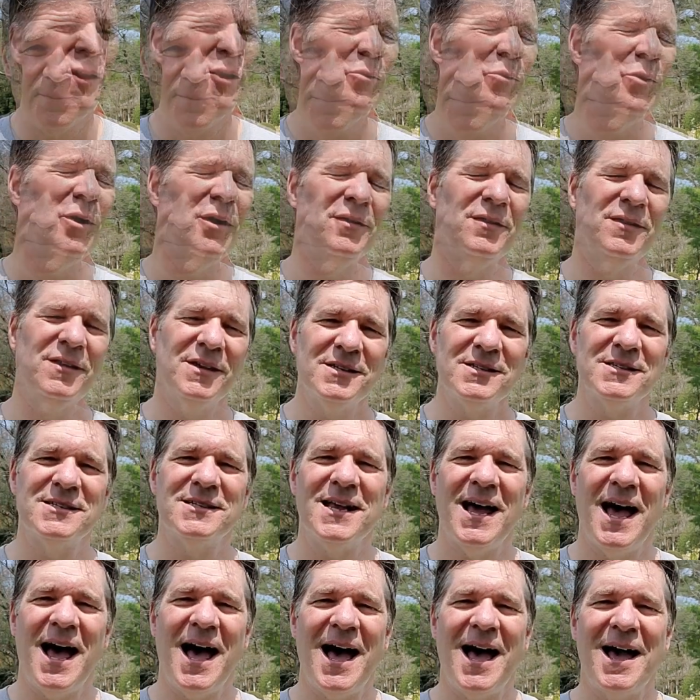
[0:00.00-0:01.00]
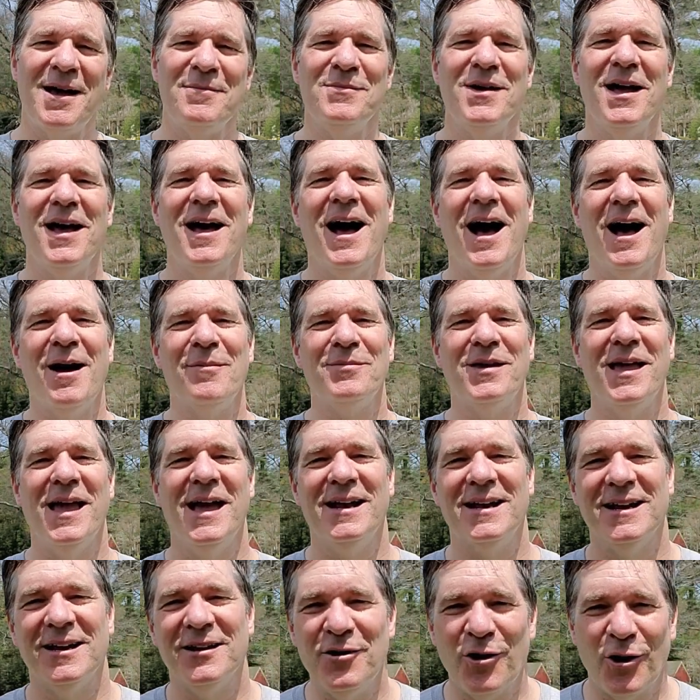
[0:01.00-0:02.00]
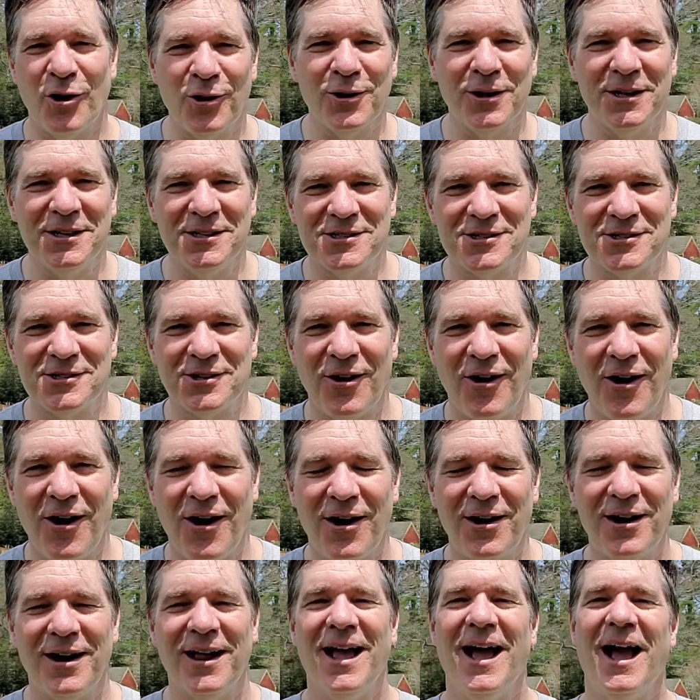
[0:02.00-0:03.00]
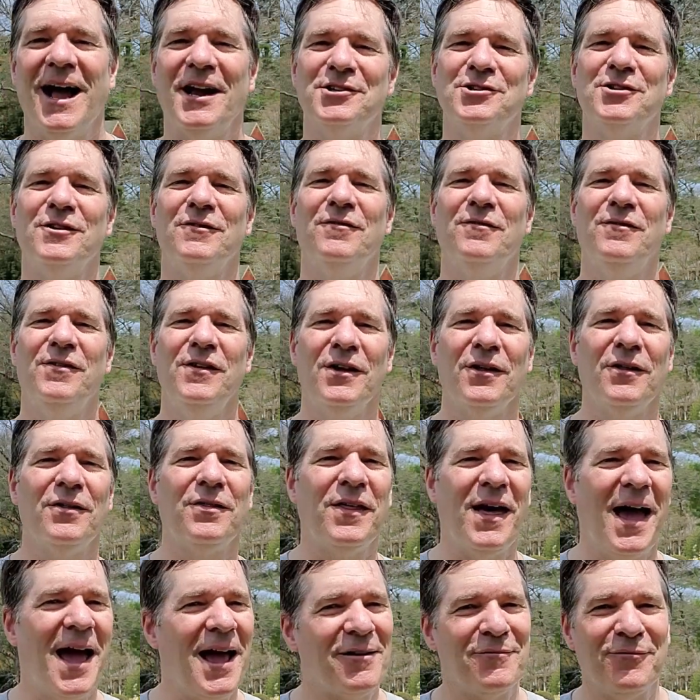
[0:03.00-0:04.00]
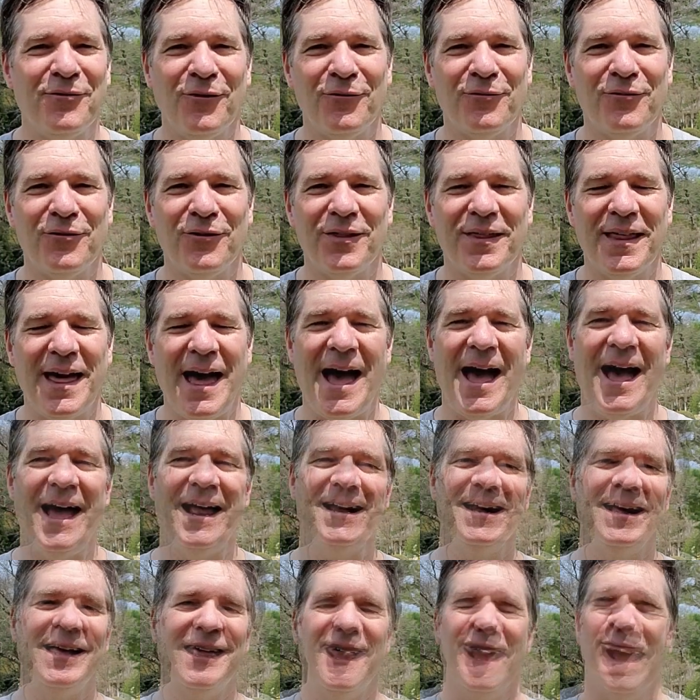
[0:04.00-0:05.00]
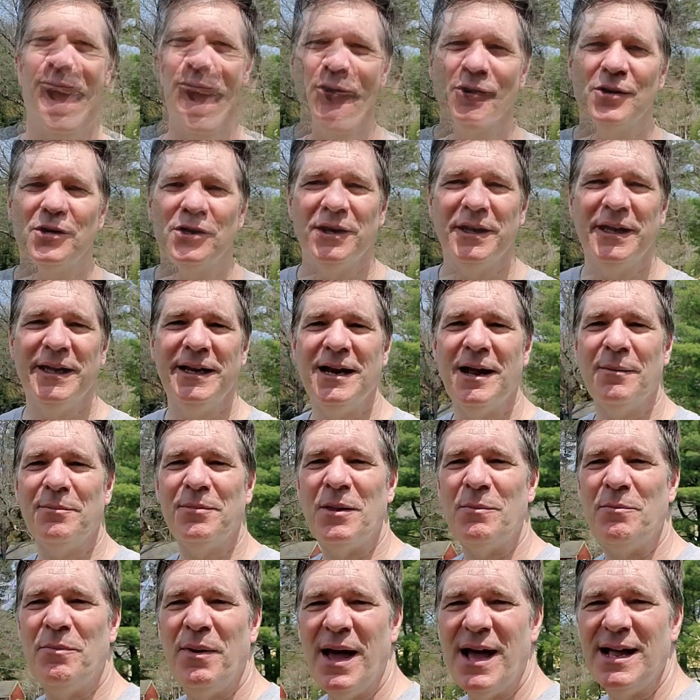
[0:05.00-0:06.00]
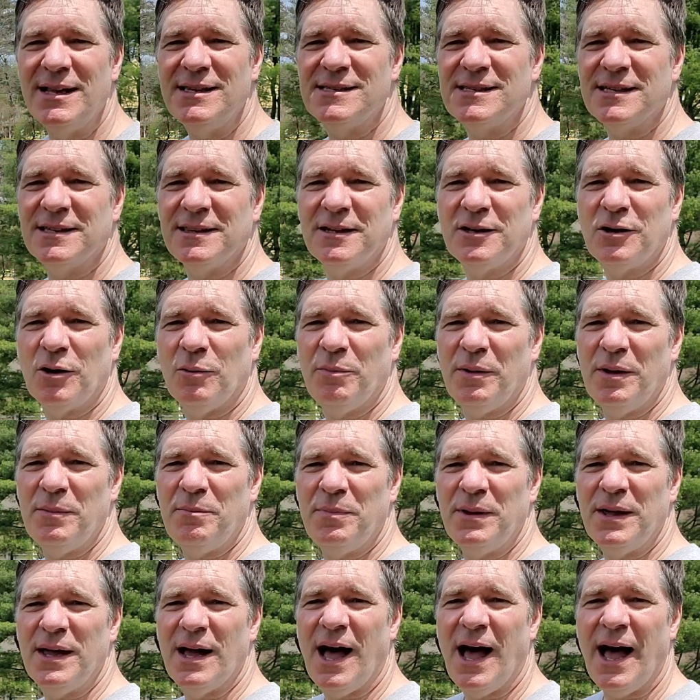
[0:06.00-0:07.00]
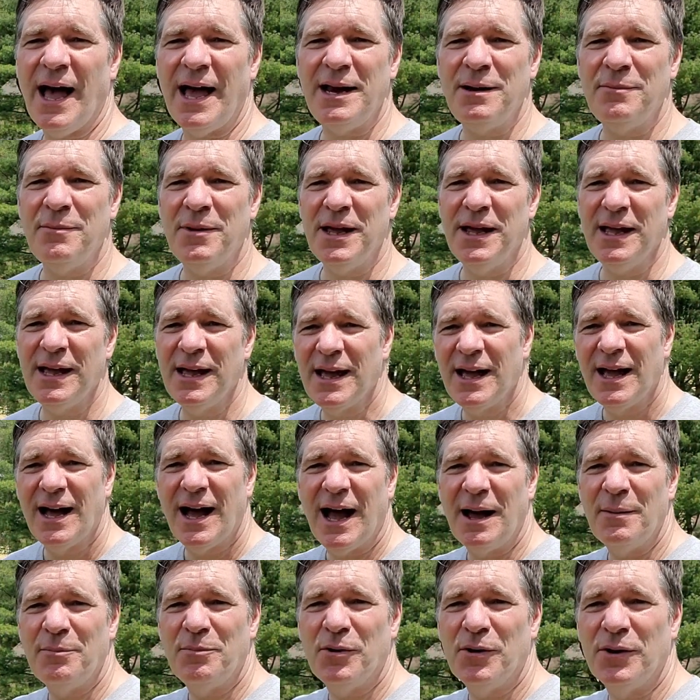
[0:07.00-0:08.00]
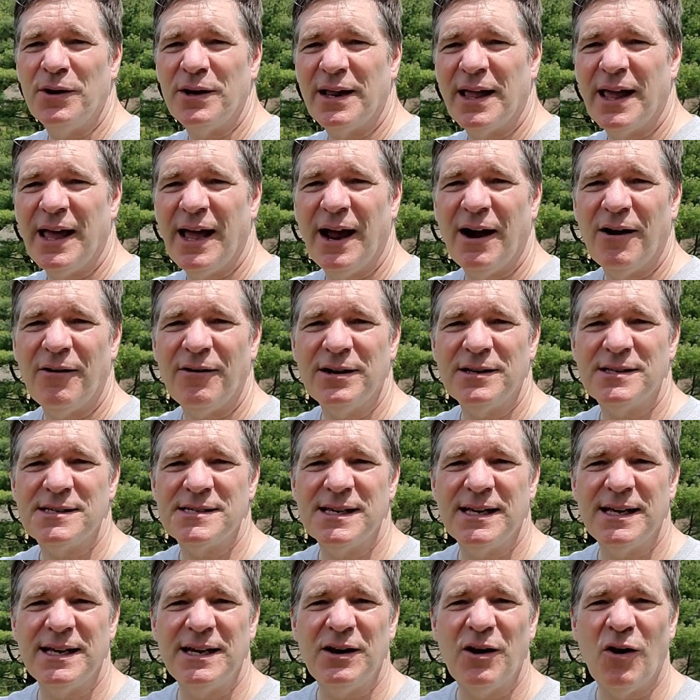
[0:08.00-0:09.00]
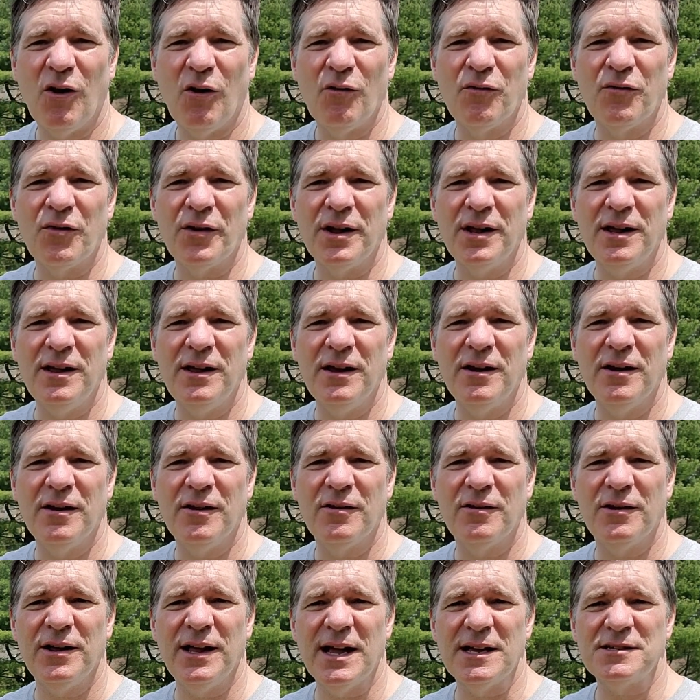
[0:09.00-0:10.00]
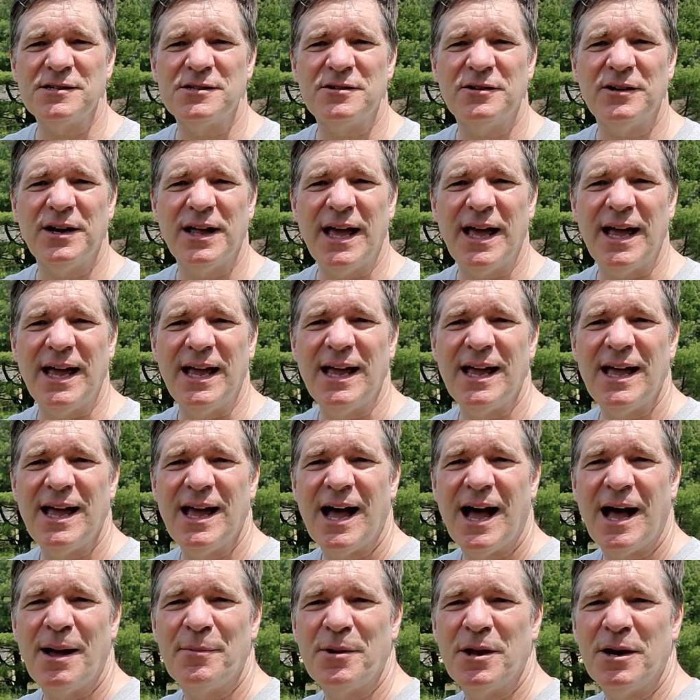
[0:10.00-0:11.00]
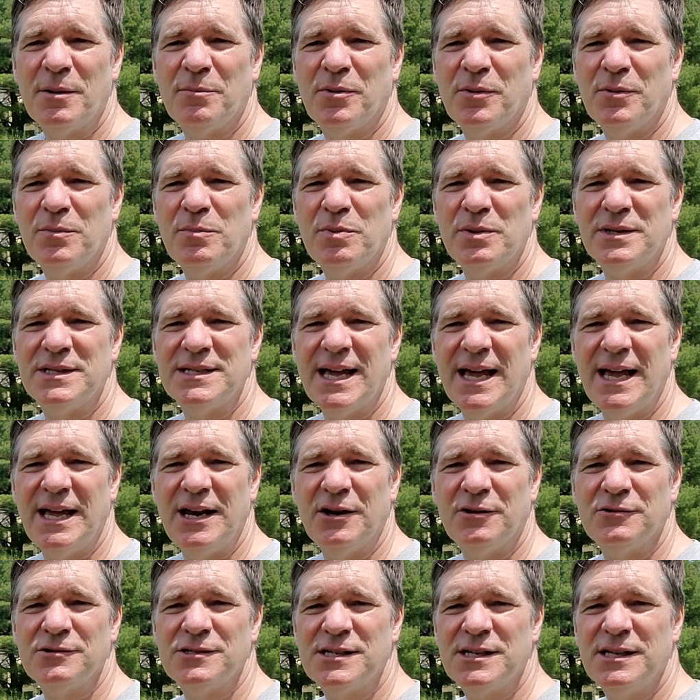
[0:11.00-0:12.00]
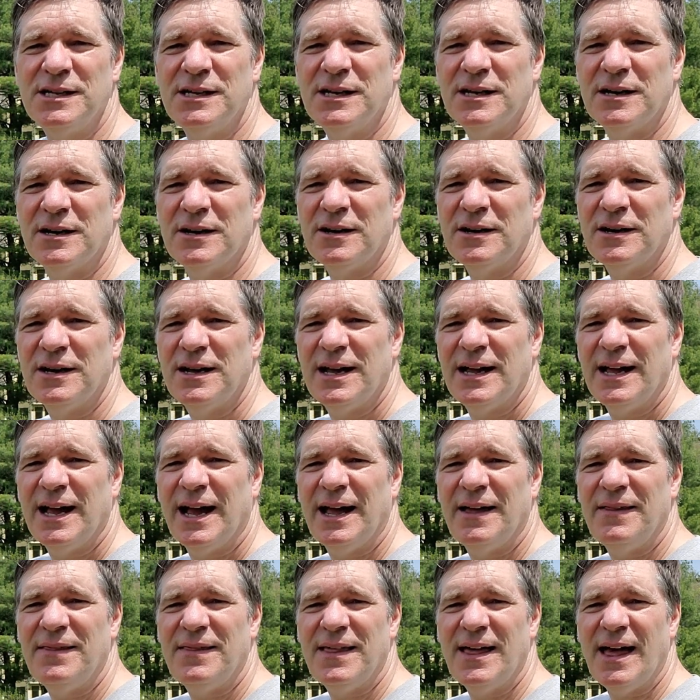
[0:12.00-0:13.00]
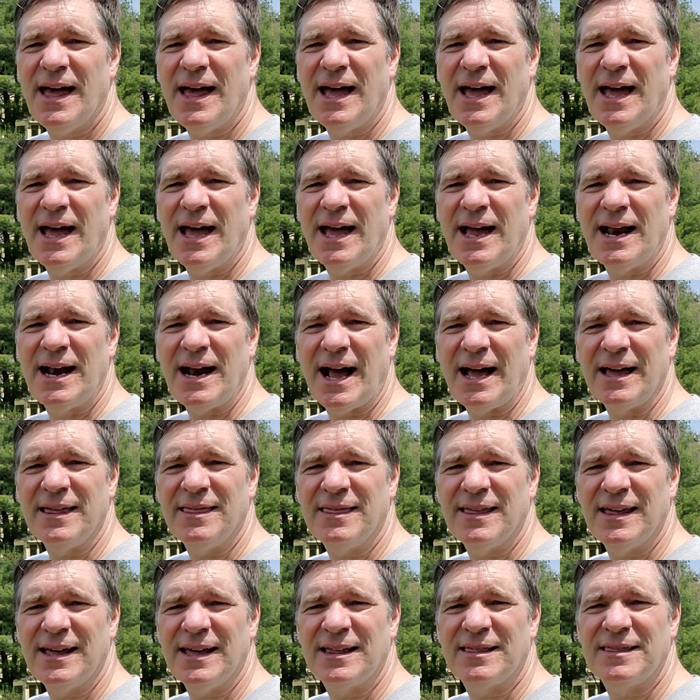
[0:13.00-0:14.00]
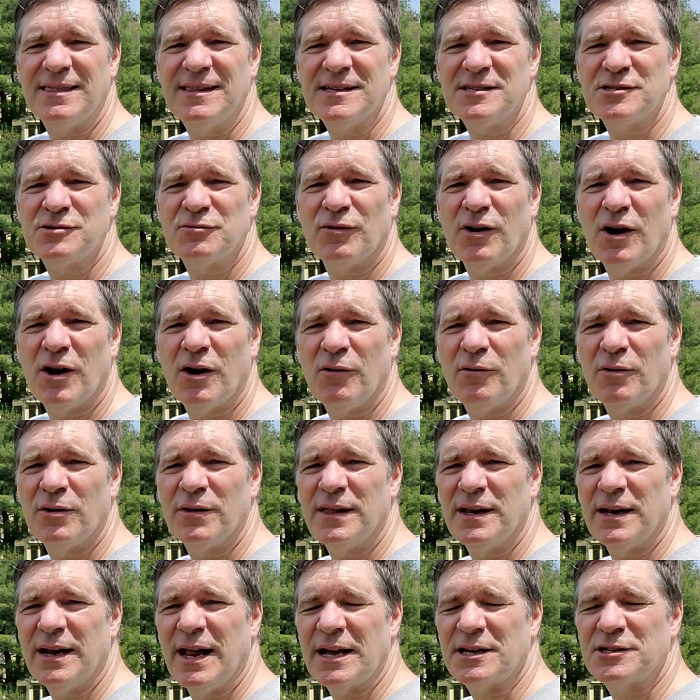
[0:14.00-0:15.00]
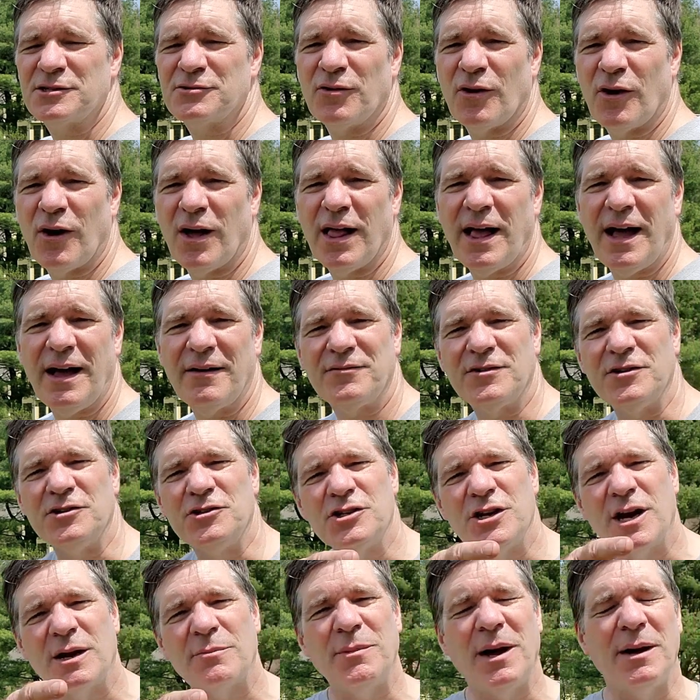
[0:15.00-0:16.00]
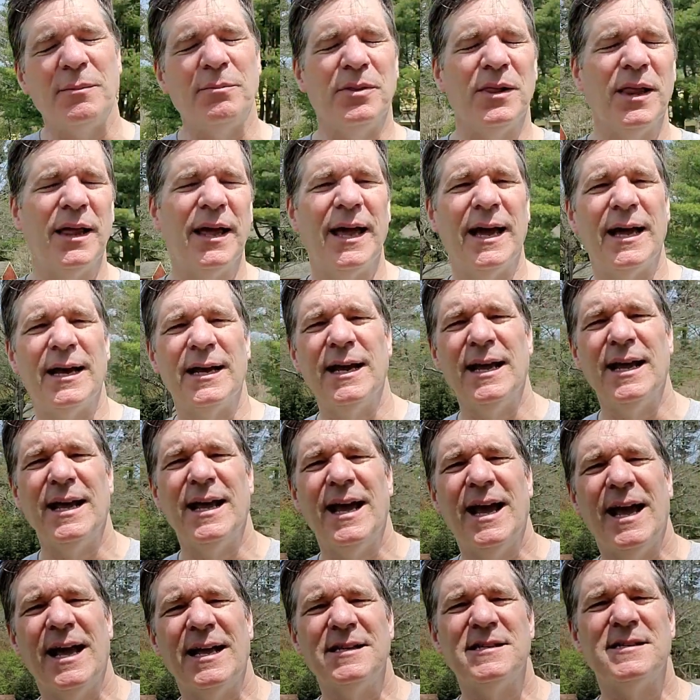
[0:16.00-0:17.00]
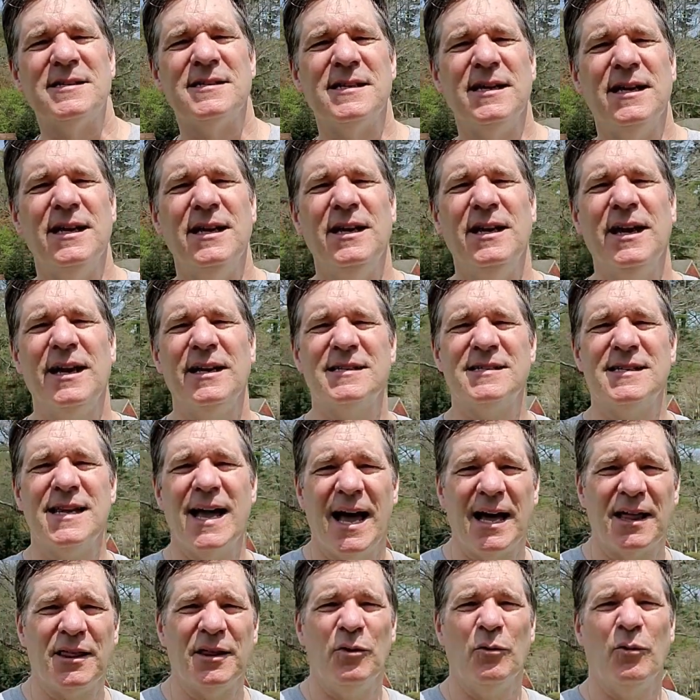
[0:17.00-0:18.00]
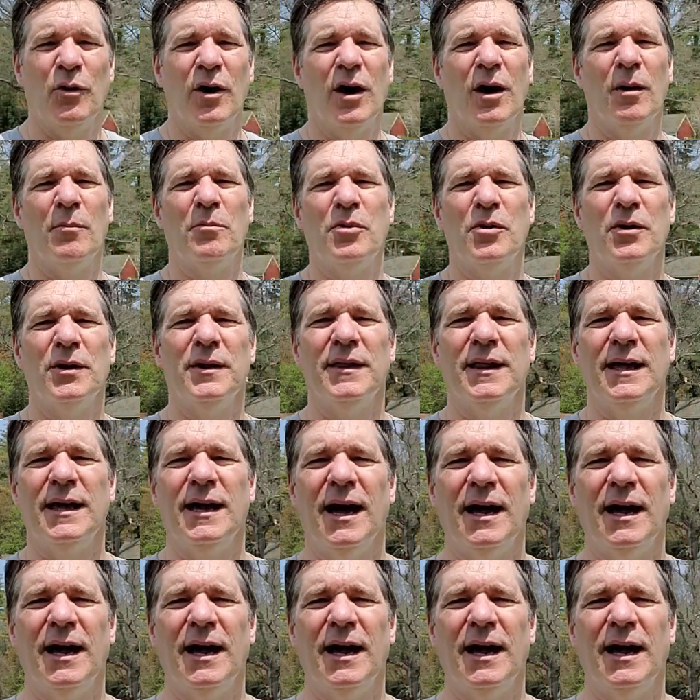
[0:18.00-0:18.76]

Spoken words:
Well, this time I'm getting an early start. I should feel thankful for that. And we'll clean up the beds a little bit behind me. I put carrots in over here yesterday. I'm going to put potatoes here. And then I think this row or the next row, I'll have to check my plan and see exactly where I'm putting the